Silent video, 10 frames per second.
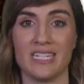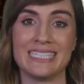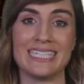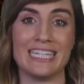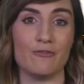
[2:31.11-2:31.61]

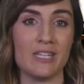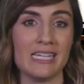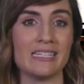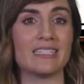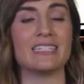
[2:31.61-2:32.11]
Z to
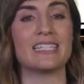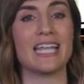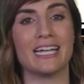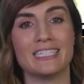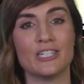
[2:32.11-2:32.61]
EVs is
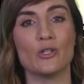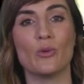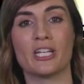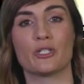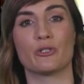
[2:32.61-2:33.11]
the
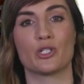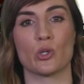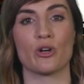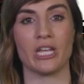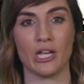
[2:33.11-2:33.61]
ideal way to
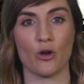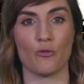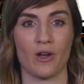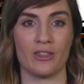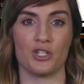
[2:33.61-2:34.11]
ensure
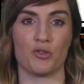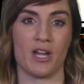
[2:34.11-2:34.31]
eco-friendly